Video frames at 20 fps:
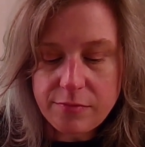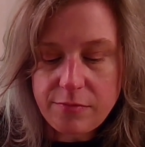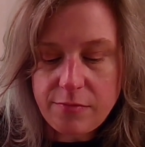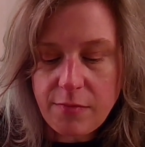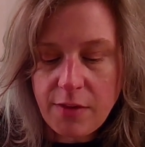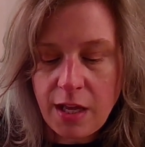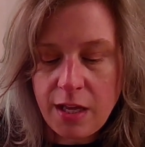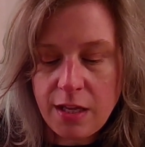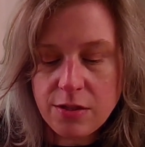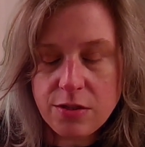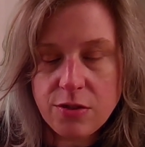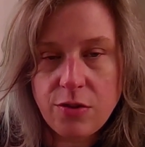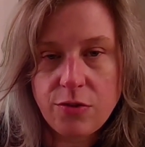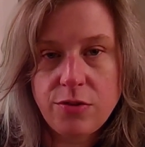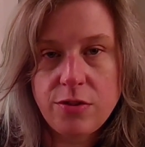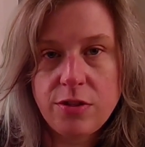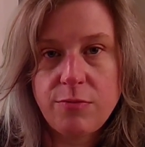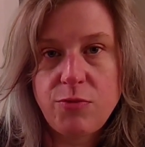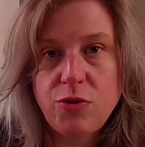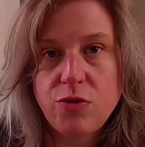And so
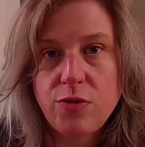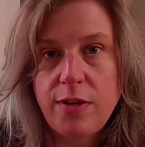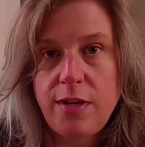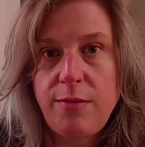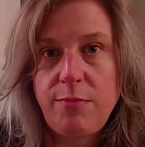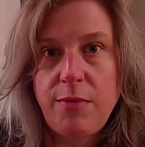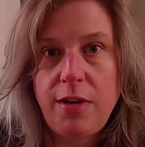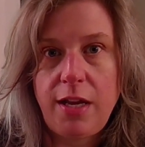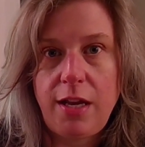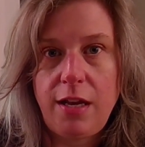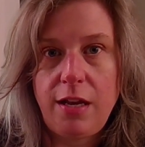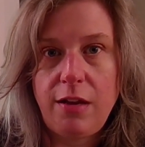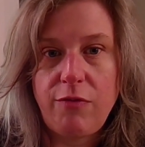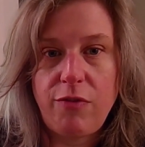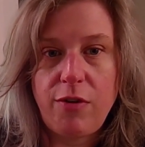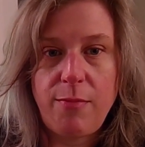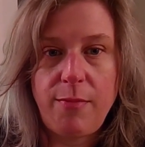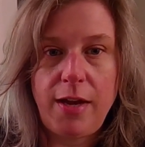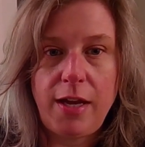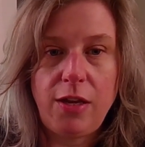some dream knitting
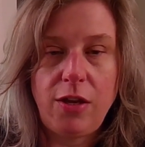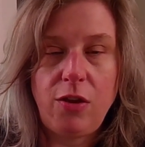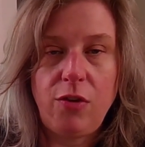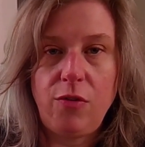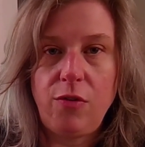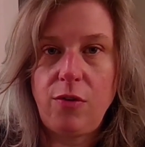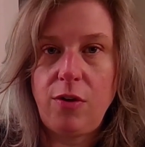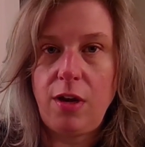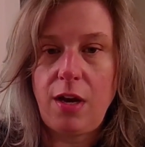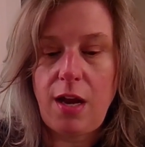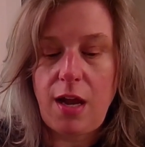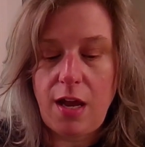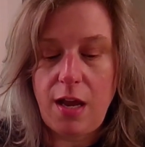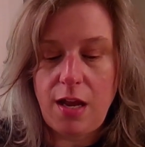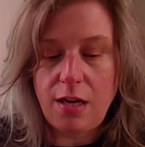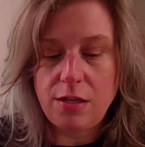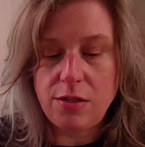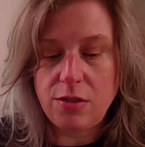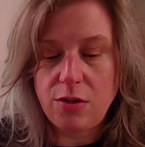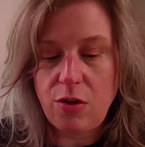from my queue.
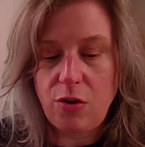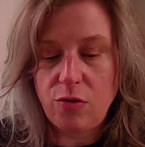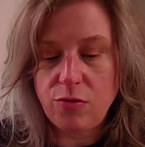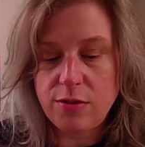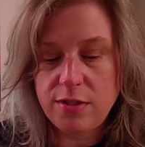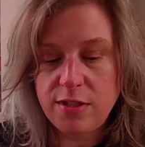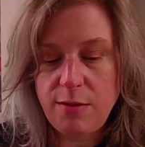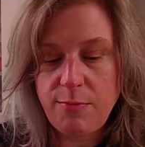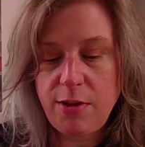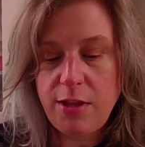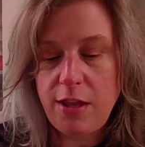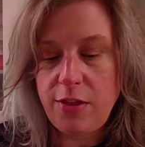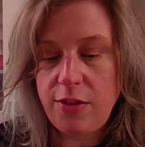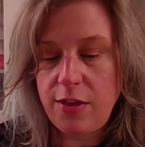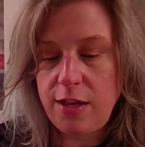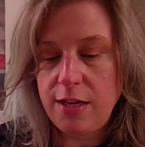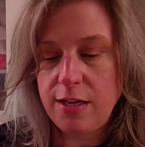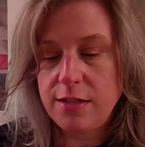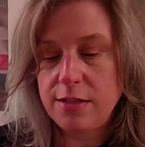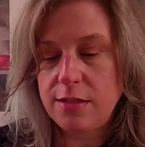And so some of the
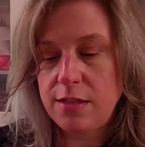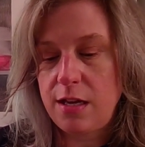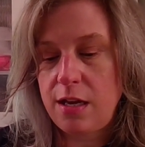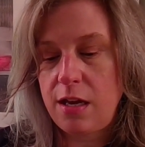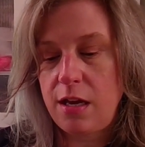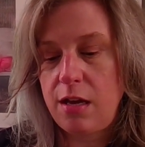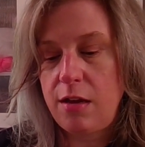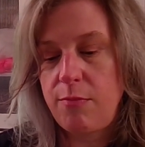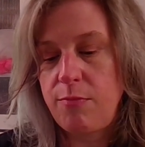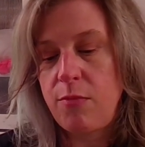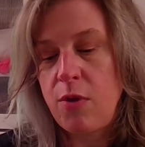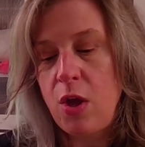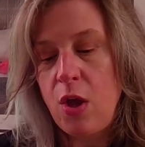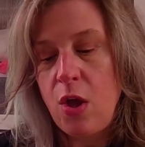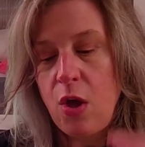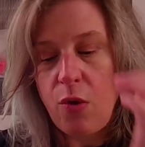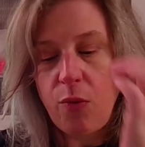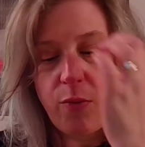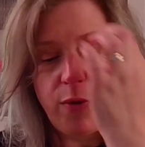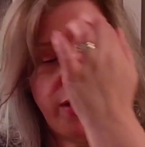things,
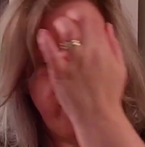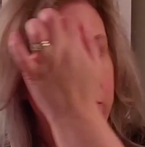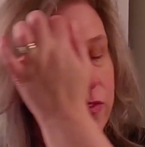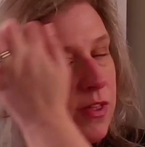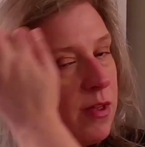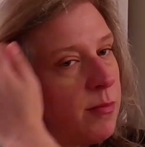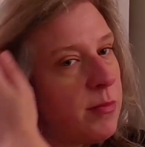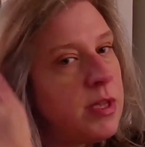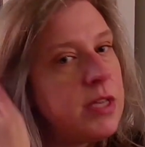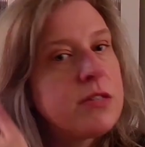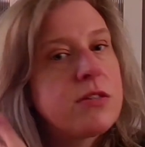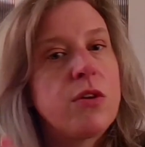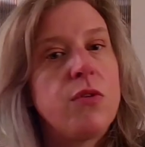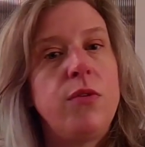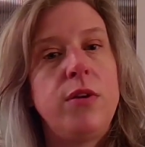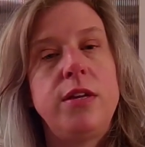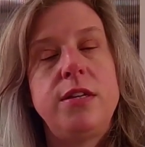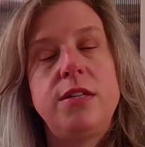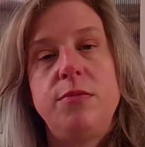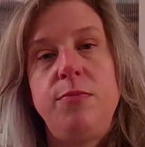one of them is
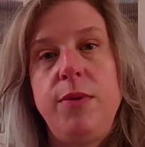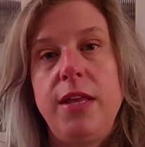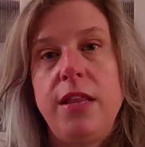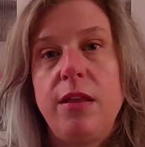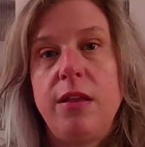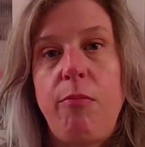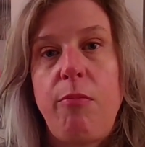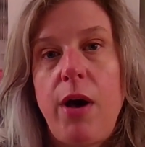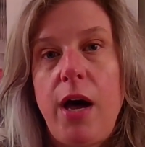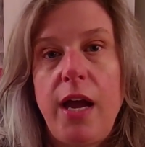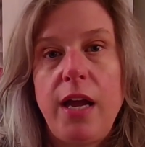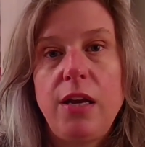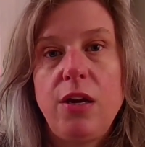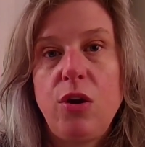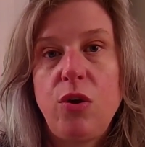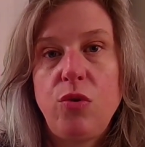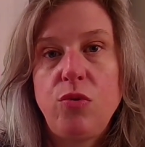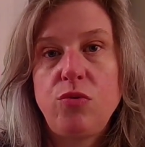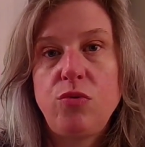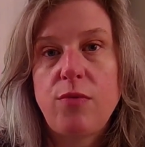going to be the
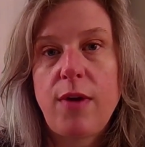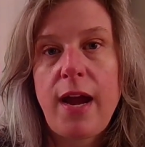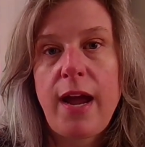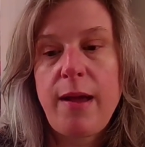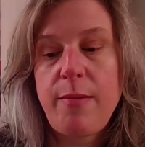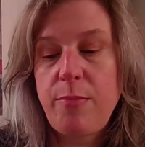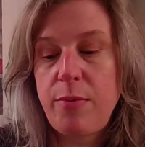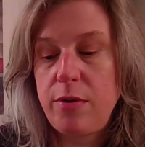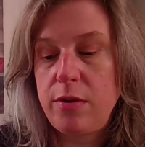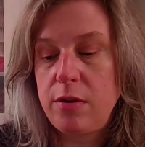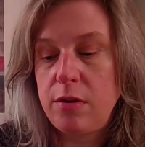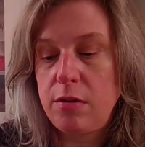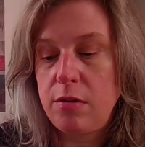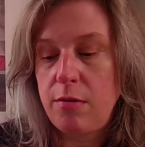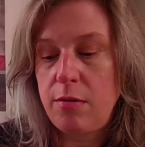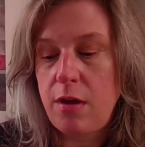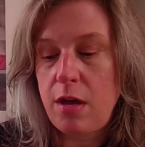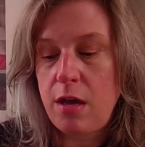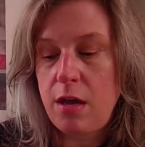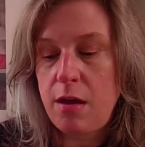Pinecone wrap
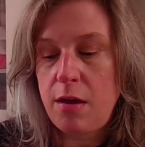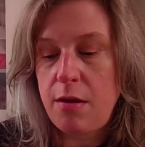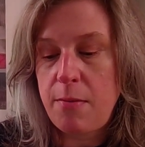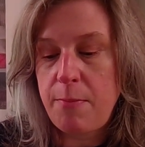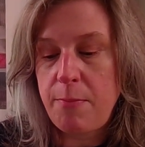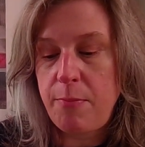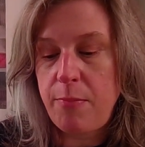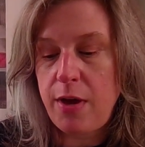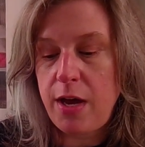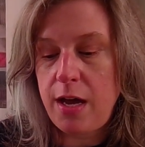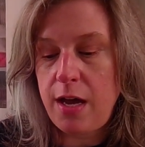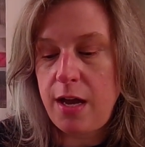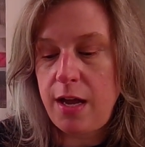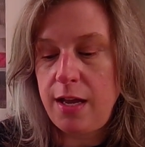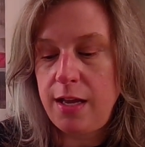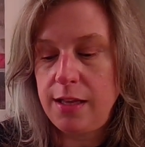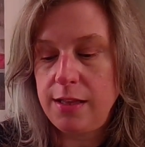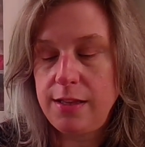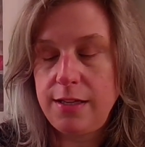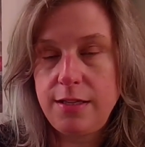
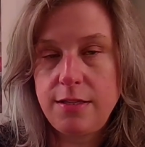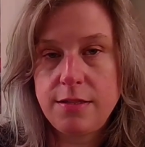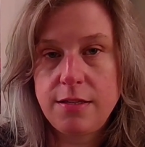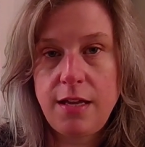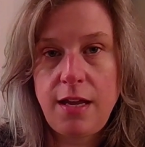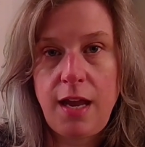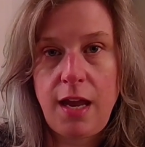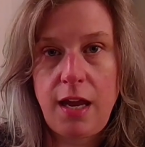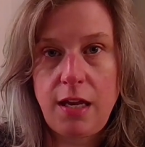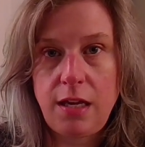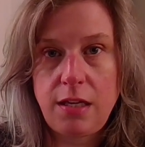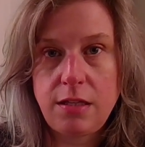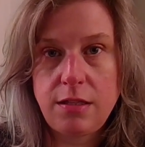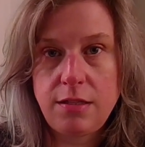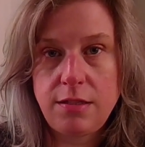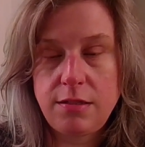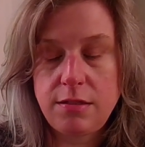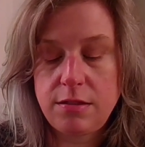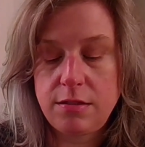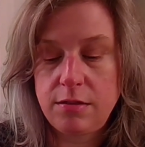by Lisa
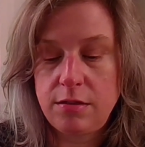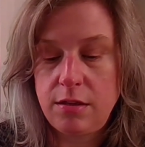Haynes.